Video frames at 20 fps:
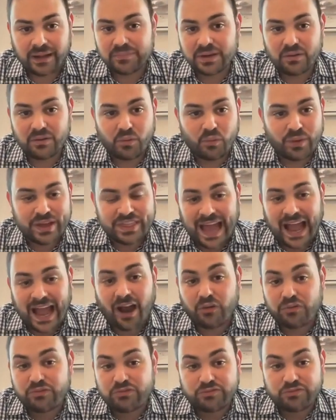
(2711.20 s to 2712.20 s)

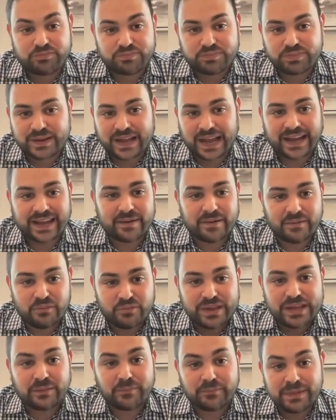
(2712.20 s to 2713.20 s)
without kind of
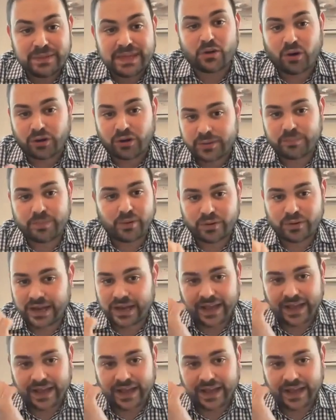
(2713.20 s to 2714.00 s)
real meat on the bone.